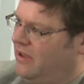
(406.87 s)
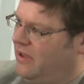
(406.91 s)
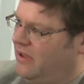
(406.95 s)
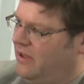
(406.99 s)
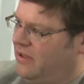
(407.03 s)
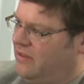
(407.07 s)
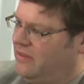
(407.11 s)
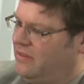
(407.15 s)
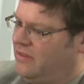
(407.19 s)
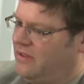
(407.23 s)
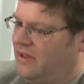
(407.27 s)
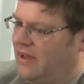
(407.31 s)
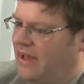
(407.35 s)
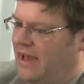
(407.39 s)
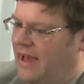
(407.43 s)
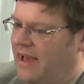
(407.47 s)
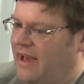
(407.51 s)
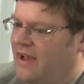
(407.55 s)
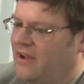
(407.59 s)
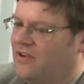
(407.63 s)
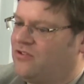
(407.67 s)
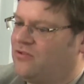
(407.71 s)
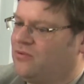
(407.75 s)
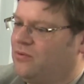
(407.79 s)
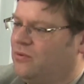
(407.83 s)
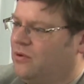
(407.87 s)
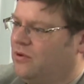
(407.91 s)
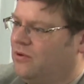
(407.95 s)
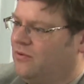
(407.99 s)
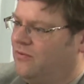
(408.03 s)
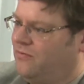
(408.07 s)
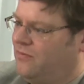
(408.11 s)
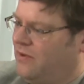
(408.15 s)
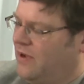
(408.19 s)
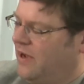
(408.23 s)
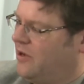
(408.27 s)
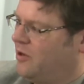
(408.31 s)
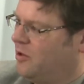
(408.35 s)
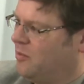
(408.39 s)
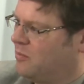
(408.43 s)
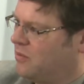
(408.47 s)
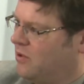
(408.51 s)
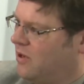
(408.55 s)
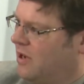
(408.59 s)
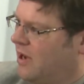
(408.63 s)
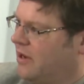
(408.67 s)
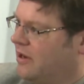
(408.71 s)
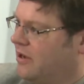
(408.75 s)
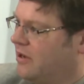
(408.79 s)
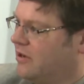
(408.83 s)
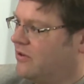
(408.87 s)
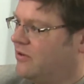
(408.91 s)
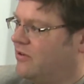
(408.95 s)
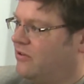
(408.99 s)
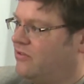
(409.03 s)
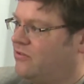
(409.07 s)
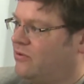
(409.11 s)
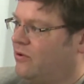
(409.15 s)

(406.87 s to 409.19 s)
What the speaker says: in the actual final product.